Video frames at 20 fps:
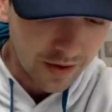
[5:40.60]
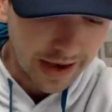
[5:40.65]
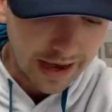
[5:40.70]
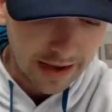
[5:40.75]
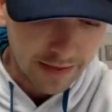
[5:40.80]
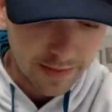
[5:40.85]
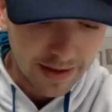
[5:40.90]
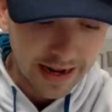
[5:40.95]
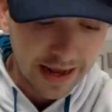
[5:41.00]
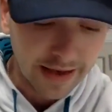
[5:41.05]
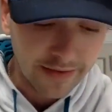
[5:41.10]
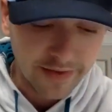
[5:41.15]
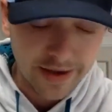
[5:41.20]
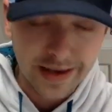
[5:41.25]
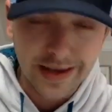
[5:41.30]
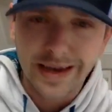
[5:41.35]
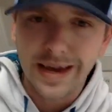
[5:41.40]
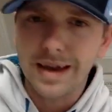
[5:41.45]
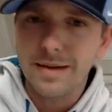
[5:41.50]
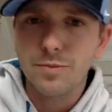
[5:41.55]
game that
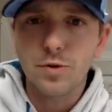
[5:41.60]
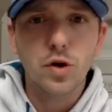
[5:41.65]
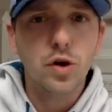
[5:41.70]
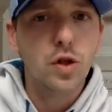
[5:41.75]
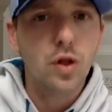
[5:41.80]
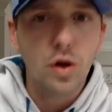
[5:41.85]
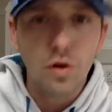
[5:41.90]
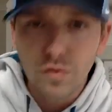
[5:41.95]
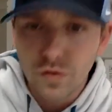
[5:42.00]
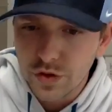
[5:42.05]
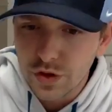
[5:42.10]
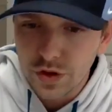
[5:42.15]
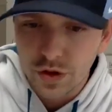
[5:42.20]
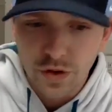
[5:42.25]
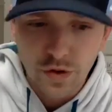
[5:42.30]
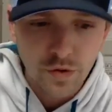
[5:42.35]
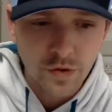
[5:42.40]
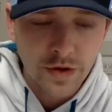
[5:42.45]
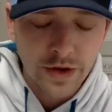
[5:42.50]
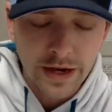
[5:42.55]
even came close to
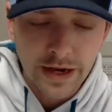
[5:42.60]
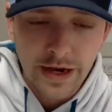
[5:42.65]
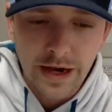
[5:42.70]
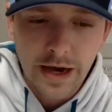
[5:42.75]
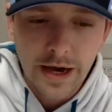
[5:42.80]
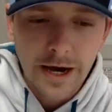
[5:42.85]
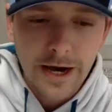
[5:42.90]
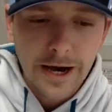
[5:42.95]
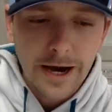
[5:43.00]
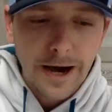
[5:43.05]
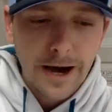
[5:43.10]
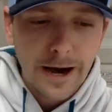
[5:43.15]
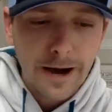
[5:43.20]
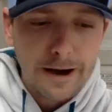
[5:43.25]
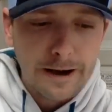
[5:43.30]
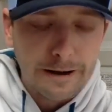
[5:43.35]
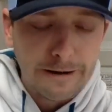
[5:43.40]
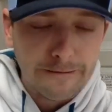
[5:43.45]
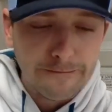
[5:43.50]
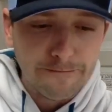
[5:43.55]
losing.
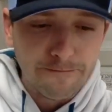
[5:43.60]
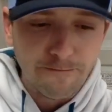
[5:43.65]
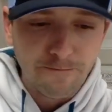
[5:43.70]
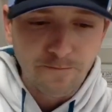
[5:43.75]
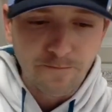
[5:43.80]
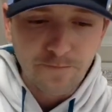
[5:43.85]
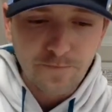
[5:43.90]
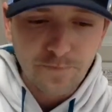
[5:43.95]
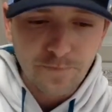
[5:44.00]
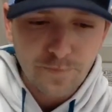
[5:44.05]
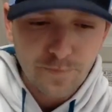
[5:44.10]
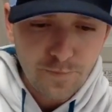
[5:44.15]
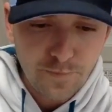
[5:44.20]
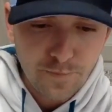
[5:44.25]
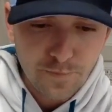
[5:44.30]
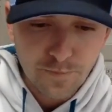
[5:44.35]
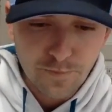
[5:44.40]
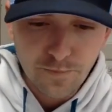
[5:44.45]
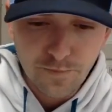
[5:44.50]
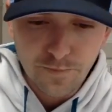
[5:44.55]
Um,
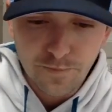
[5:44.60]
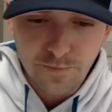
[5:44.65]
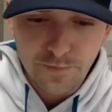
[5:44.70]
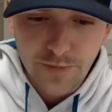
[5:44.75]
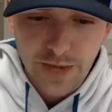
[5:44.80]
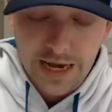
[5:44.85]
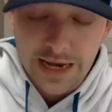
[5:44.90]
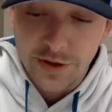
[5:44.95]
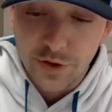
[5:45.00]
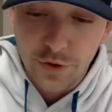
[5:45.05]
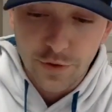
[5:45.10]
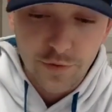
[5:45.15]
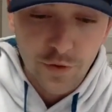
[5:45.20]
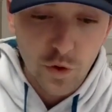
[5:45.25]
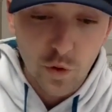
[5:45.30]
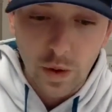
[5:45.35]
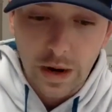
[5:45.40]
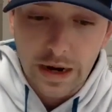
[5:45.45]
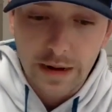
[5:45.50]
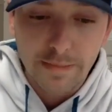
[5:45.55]
and so if
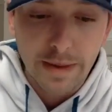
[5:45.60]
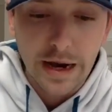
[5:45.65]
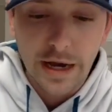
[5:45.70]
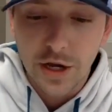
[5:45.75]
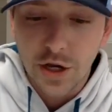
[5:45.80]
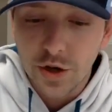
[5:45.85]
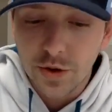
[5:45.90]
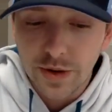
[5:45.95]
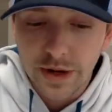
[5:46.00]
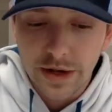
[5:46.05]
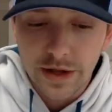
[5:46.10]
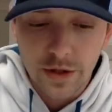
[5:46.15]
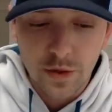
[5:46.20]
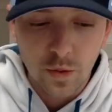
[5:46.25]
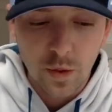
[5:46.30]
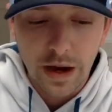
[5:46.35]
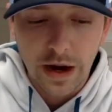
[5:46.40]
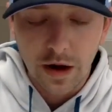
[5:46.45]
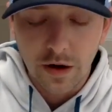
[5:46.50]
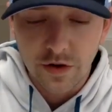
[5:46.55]
you rate it by unit, the
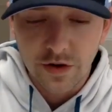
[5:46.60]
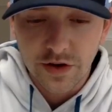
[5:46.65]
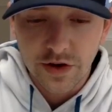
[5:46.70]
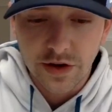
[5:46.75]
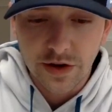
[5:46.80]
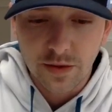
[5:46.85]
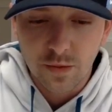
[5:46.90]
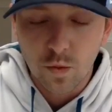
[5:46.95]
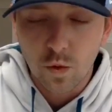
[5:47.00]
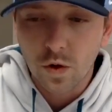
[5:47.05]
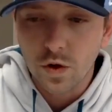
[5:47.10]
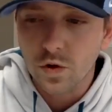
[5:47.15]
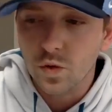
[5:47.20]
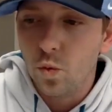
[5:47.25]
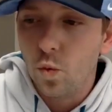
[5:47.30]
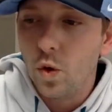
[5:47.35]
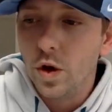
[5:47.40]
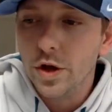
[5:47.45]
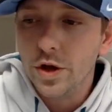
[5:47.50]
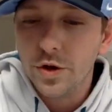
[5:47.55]
way our system works,
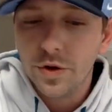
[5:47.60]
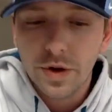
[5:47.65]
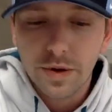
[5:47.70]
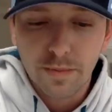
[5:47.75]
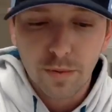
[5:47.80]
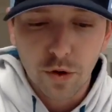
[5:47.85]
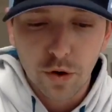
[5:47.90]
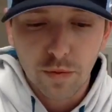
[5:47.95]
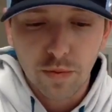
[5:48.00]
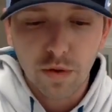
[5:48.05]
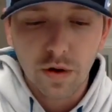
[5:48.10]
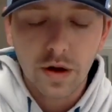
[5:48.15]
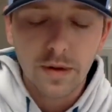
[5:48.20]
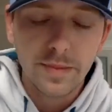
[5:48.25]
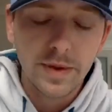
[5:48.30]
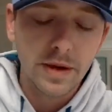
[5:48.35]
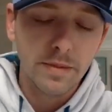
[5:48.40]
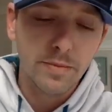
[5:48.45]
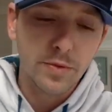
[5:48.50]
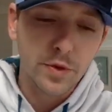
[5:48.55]
one unit per
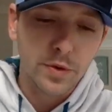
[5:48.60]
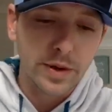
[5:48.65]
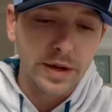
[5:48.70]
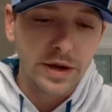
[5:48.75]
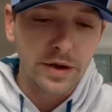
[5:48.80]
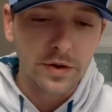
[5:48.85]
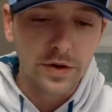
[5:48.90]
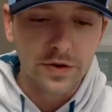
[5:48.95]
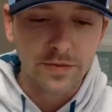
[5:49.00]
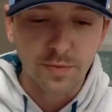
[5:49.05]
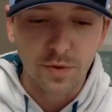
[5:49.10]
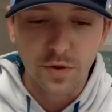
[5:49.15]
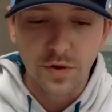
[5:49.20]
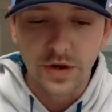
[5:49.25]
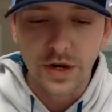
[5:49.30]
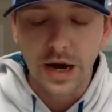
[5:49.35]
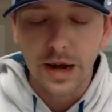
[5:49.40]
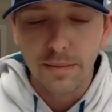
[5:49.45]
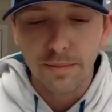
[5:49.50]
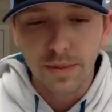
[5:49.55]
premium, three units per
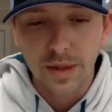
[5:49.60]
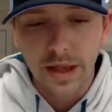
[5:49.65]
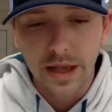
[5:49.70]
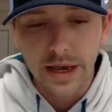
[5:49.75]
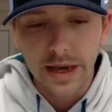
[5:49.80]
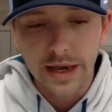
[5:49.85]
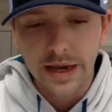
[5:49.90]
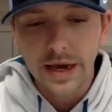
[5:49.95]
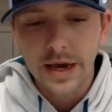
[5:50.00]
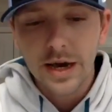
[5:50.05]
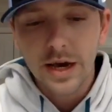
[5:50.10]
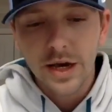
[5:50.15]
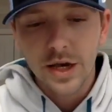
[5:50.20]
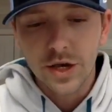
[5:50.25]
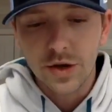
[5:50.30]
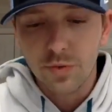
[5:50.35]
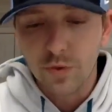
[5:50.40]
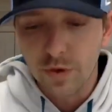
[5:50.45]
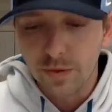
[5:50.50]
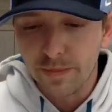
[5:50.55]
top play,
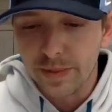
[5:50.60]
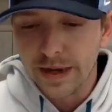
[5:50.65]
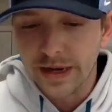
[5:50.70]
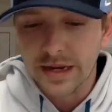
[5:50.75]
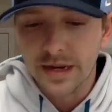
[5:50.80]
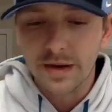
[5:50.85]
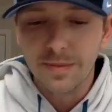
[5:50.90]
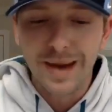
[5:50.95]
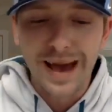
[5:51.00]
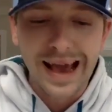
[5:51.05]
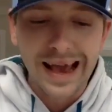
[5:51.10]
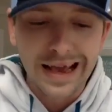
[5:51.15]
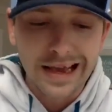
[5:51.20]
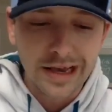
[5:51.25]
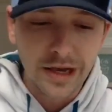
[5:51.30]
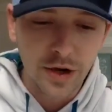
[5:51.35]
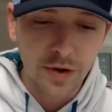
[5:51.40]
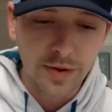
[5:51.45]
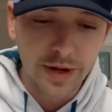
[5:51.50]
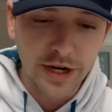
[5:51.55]
you would have picked up
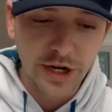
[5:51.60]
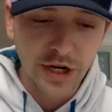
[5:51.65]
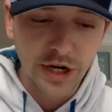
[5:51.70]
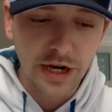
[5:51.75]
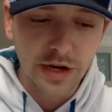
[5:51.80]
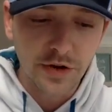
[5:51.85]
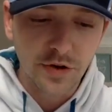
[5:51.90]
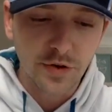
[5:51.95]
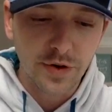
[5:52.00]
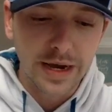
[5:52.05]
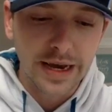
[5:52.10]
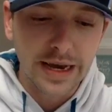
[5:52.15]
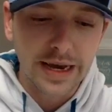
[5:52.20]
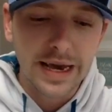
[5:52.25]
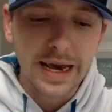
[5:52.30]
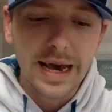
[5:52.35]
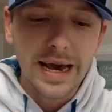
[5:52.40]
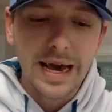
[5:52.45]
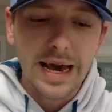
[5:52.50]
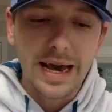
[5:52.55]
eight units yesterday.
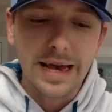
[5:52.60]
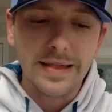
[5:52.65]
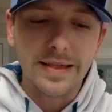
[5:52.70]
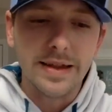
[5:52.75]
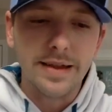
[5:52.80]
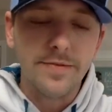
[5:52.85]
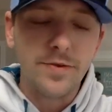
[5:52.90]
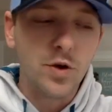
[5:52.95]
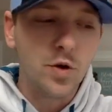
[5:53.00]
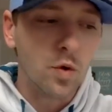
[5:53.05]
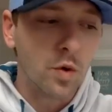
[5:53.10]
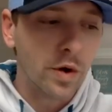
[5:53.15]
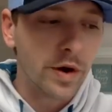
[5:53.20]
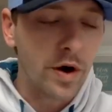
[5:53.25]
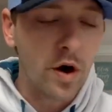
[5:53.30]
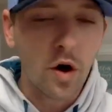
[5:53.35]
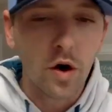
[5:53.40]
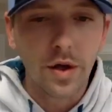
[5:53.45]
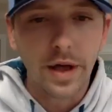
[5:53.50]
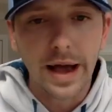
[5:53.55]
And then if you were an
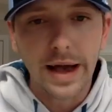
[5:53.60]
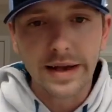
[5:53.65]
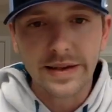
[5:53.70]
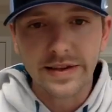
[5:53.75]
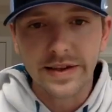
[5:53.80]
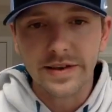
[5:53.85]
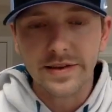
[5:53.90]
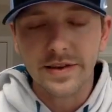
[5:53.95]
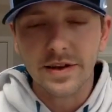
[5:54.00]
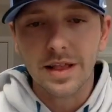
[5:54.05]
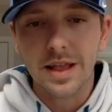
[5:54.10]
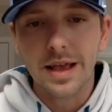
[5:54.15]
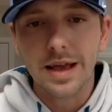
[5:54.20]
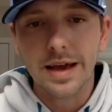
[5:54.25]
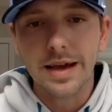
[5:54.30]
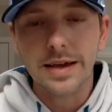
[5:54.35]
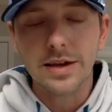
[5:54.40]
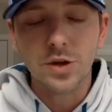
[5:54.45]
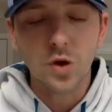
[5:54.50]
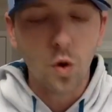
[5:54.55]
all-access
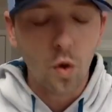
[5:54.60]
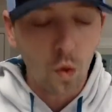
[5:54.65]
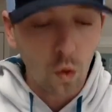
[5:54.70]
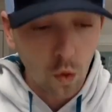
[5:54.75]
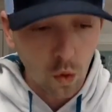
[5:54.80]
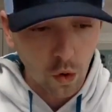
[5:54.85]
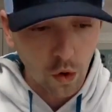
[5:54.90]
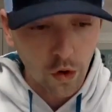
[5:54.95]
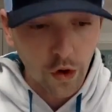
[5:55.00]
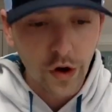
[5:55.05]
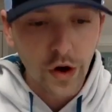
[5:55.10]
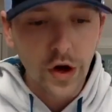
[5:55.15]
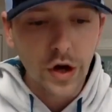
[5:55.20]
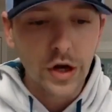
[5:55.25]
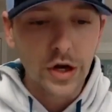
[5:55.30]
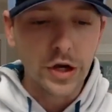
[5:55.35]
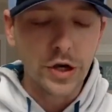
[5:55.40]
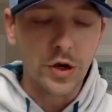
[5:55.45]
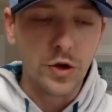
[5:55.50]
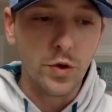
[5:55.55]
client or
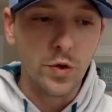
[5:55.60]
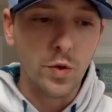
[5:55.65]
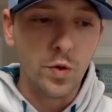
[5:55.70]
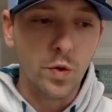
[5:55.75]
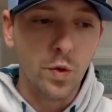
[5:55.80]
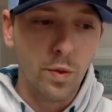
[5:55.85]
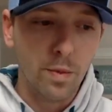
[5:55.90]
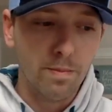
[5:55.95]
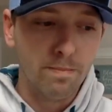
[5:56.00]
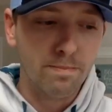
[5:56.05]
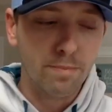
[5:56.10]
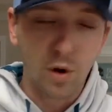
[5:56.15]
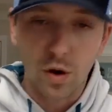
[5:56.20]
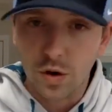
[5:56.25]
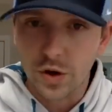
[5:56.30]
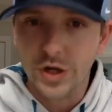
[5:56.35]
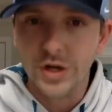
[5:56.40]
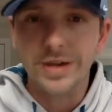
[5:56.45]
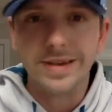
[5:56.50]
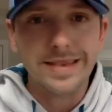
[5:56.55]
you
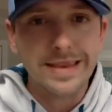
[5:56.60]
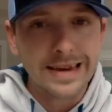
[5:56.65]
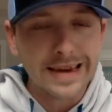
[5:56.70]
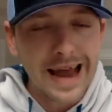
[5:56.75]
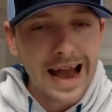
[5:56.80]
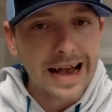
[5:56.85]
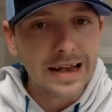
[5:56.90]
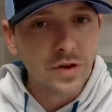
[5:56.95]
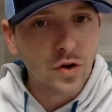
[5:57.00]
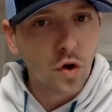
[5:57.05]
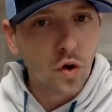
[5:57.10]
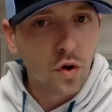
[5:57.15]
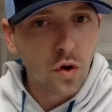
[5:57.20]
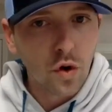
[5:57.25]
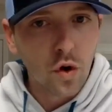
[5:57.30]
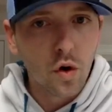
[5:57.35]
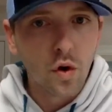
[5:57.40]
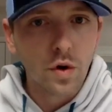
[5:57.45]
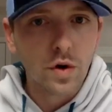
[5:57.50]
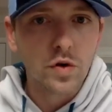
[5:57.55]
purchased the NASCAR
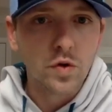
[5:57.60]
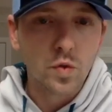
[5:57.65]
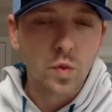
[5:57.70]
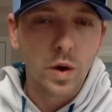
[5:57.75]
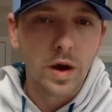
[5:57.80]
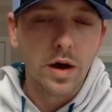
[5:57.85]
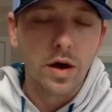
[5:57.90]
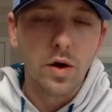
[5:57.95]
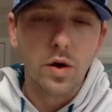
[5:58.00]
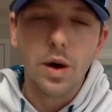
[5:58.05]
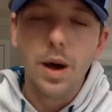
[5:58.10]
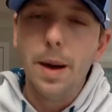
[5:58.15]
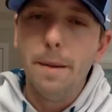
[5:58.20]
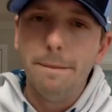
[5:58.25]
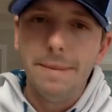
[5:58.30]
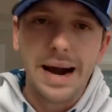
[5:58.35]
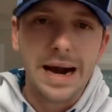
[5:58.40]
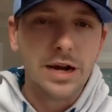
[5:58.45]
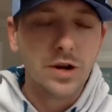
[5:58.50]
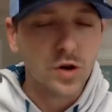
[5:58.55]
card as well,
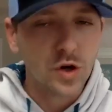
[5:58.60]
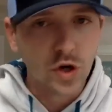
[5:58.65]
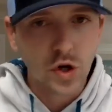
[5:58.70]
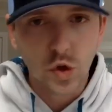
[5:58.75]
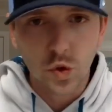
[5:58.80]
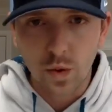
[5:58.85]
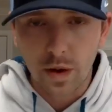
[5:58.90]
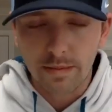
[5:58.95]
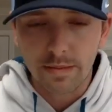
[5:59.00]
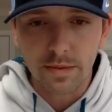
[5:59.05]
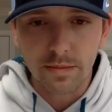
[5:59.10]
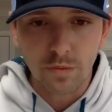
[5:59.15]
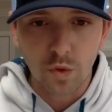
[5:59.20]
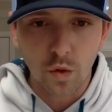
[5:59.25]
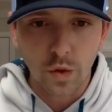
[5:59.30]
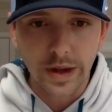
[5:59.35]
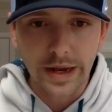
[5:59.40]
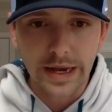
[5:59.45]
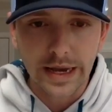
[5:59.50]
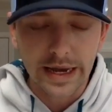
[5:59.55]
Patrick swept the
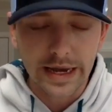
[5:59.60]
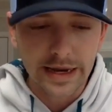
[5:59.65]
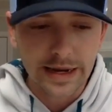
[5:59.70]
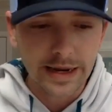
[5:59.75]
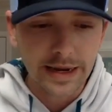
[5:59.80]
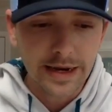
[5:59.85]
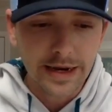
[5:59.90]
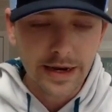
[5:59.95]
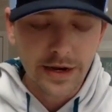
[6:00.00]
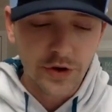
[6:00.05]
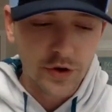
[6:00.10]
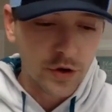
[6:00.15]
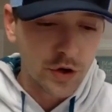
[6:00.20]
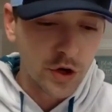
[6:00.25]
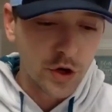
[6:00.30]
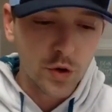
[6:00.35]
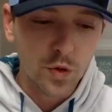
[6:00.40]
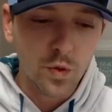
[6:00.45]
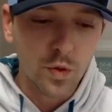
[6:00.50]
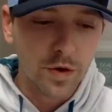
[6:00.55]
board again. So
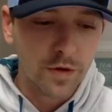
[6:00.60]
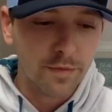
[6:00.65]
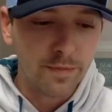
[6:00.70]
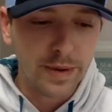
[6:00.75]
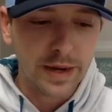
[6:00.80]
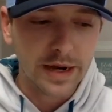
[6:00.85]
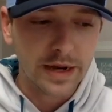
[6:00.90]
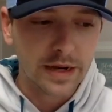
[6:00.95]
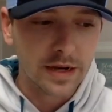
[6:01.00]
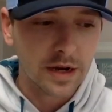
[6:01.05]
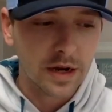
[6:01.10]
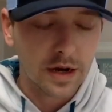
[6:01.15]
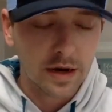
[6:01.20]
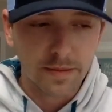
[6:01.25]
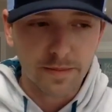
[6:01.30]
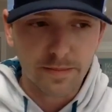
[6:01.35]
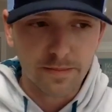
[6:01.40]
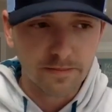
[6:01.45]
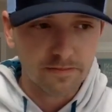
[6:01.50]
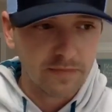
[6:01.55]
you would have picked
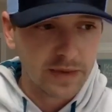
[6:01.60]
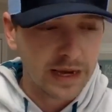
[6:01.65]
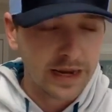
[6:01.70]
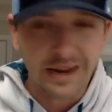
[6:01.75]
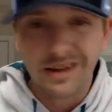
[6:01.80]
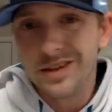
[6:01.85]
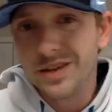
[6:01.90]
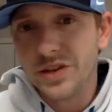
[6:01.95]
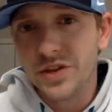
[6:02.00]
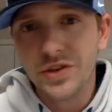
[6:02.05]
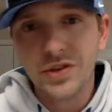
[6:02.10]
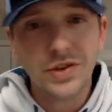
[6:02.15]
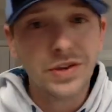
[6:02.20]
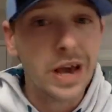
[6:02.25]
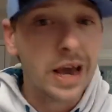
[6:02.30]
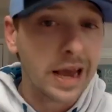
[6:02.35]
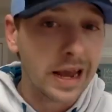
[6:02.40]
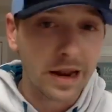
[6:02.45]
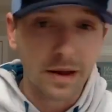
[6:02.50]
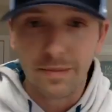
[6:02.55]
up an insane